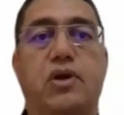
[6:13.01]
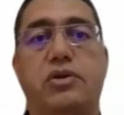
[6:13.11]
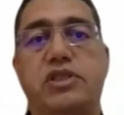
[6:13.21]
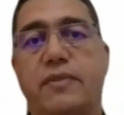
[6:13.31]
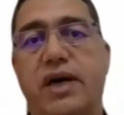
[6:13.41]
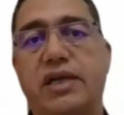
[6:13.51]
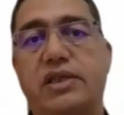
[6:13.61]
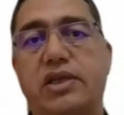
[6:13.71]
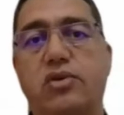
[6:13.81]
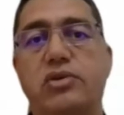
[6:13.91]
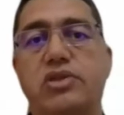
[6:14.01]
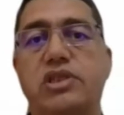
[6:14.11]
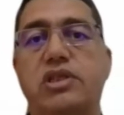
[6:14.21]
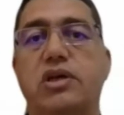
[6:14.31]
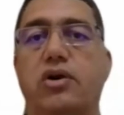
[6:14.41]
on smart
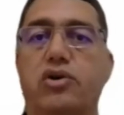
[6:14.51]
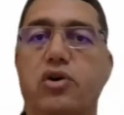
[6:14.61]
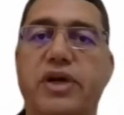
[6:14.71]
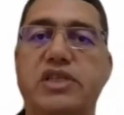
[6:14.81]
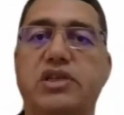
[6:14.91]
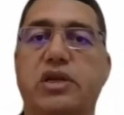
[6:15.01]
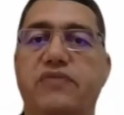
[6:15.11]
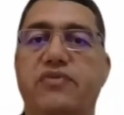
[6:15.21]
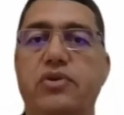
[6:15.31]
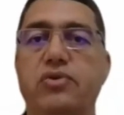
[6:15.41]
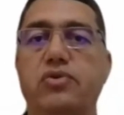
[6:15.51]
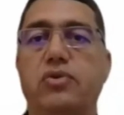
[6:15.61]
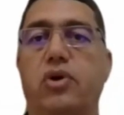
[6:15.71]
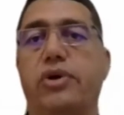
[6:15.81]
technology, on commercial revenue,